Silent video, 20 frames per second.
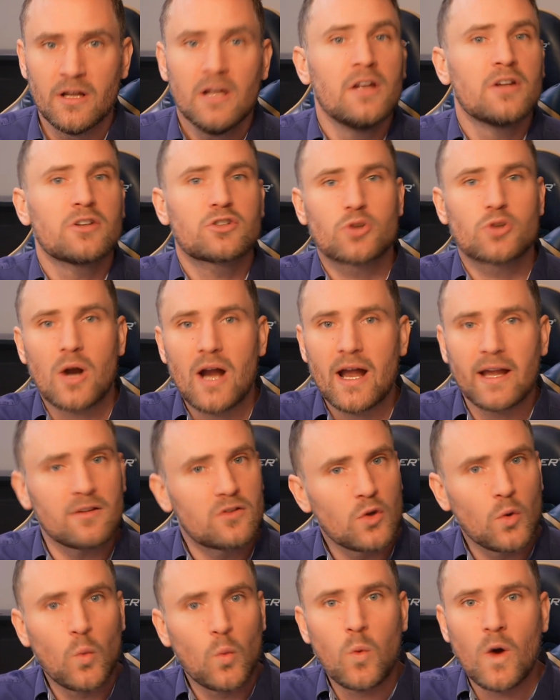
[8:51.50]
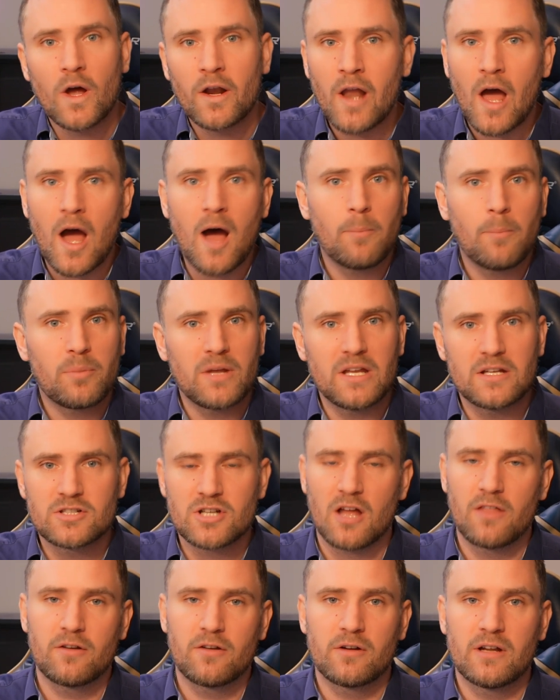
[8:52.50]
trying to one-up each
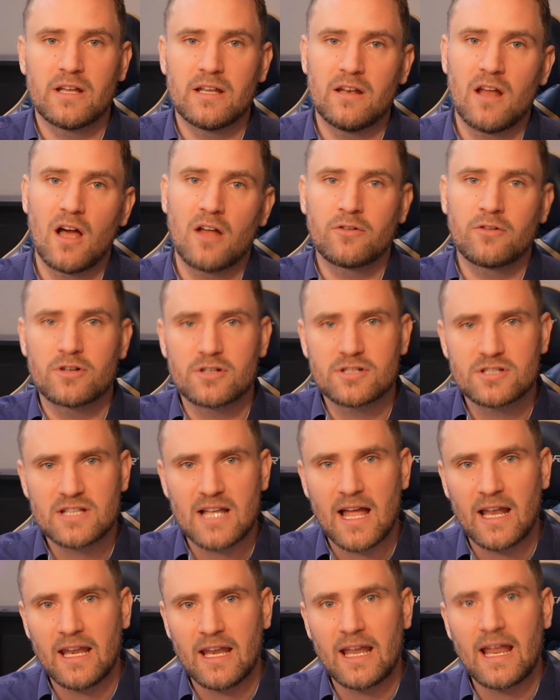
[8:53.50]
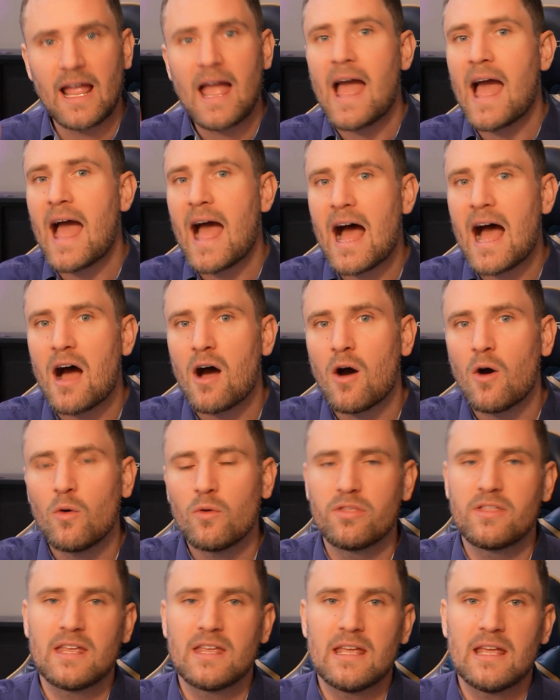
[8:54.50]
other in understanding how
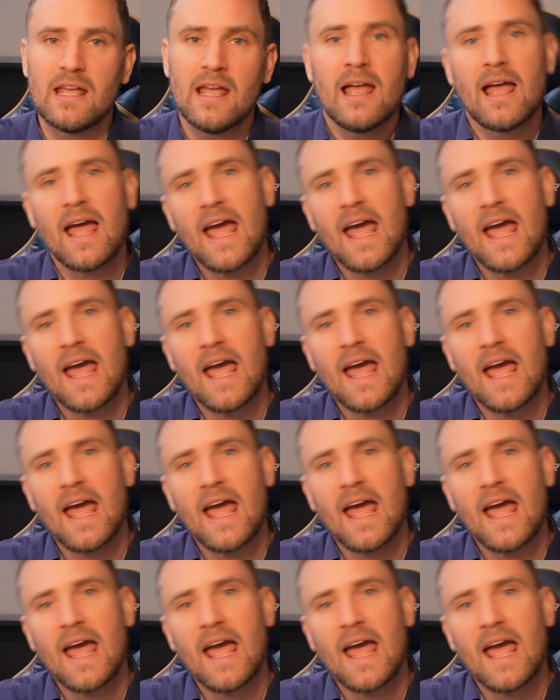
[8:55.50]
the